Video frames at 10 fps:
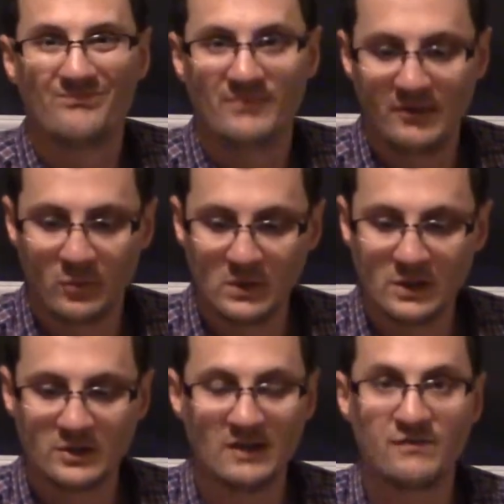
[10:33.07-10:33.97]
Never really
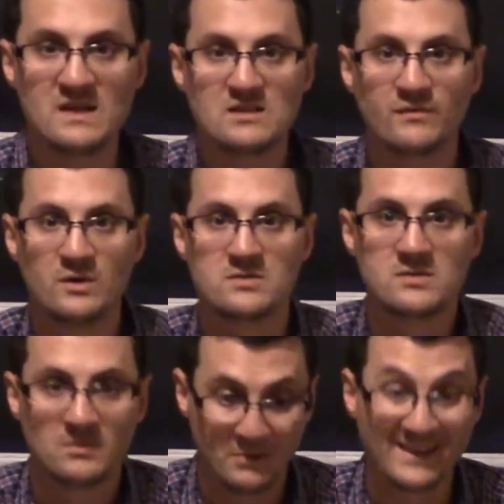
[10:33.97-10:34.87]
looked at feats
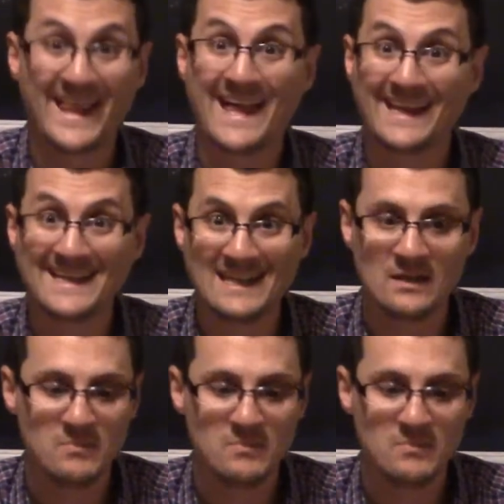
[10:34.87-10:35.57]
first. Glad I did,